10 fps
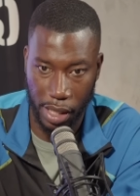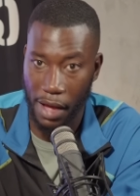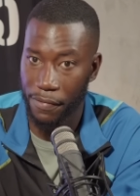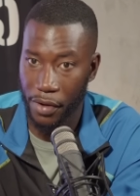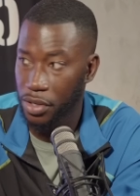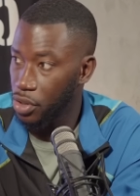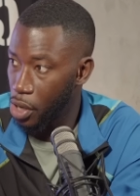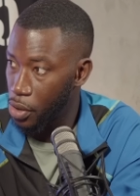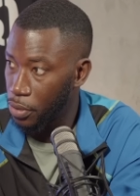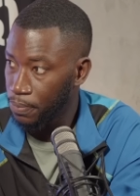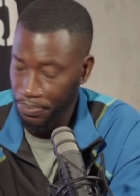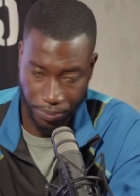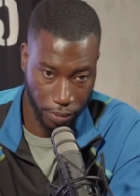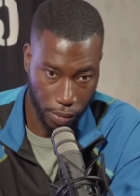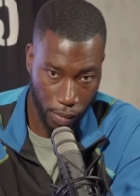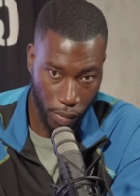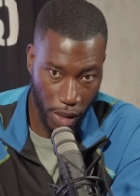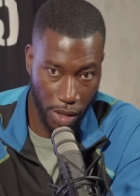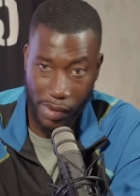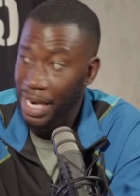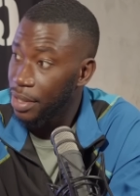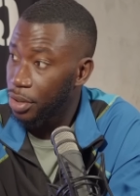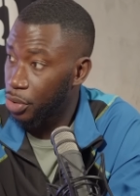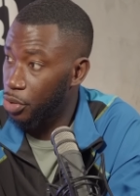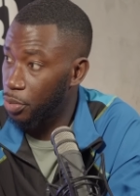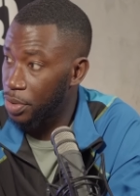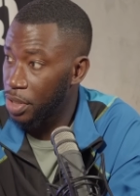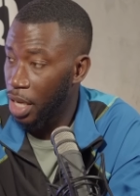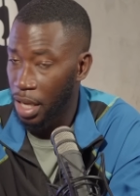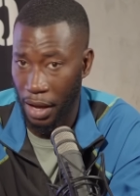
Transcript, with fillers: That first goal it rallied the troops. Mm-hmm.